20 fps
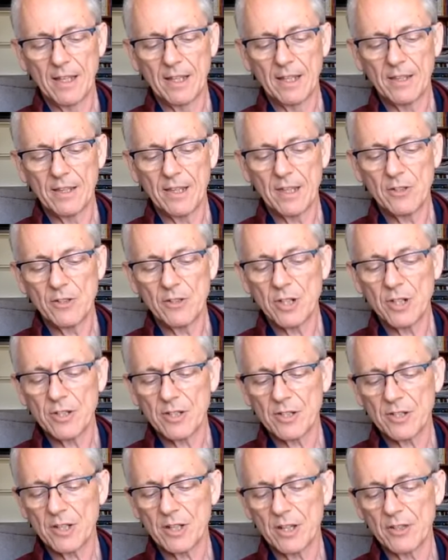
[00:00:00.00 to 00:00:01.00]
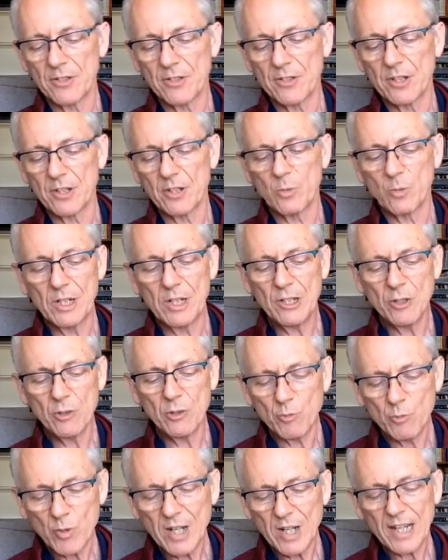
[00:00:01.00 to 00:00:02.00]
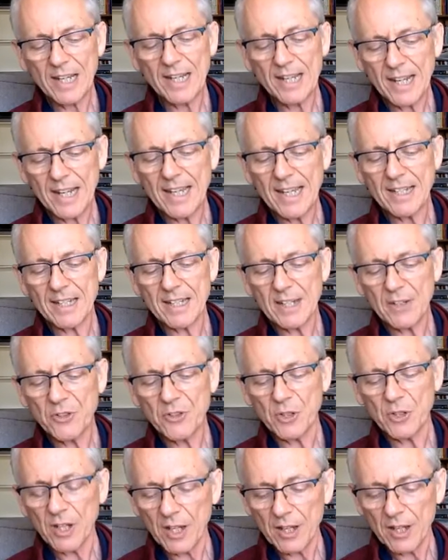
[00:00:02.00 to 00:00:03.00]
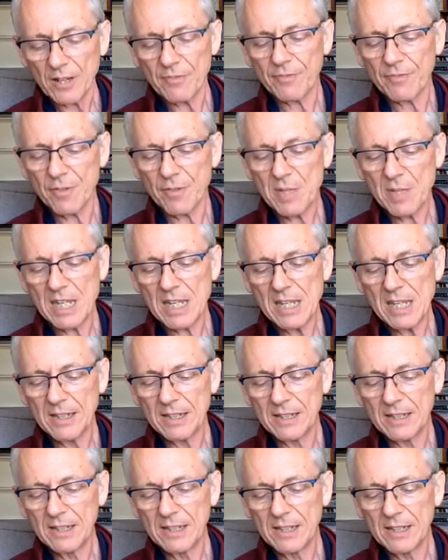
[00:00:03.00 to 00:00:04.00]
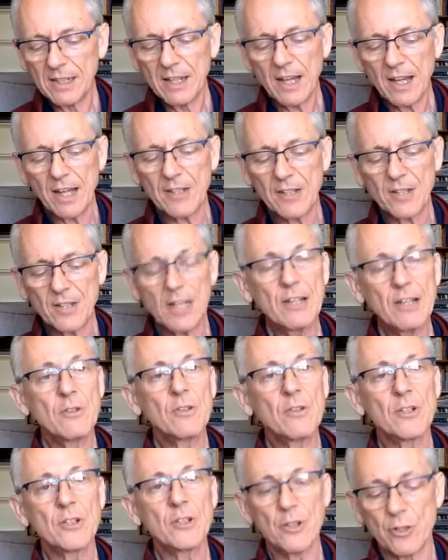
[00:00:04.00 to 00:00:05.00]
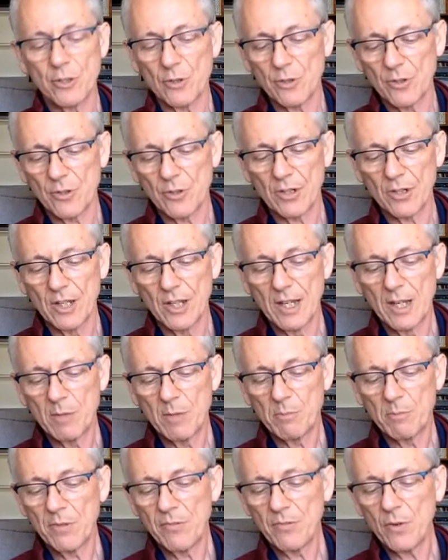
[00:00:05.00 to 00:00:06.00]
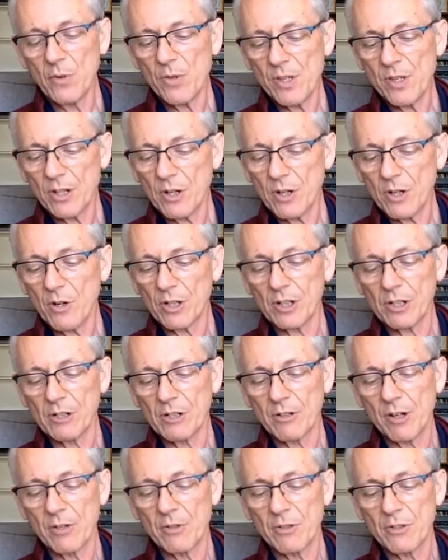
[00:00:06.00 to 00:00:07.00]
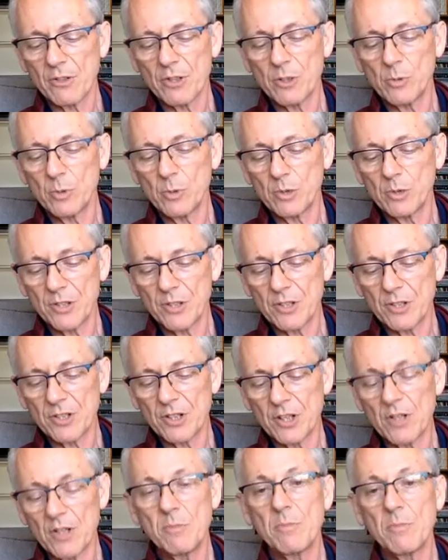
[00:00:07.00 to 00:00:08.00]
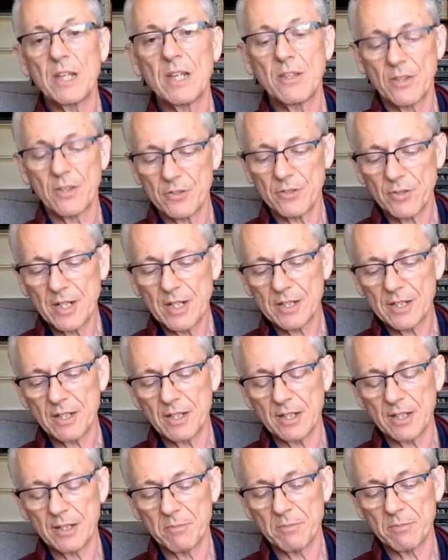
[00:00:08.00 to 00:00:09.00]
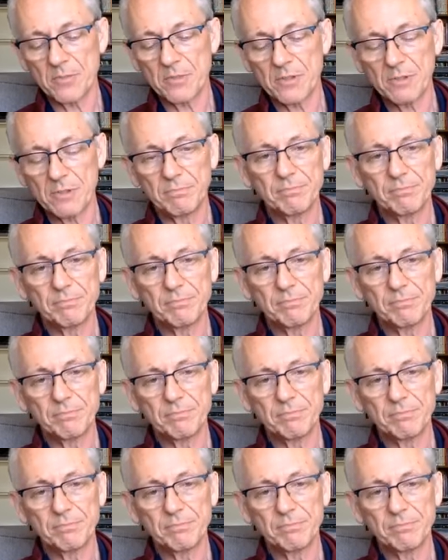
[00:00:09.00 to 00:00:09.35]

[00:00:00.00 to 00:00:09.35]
Then Jesus answered, Will you really lay down your life for me? I tell you the truth, before the cock crows, you will disown me three times.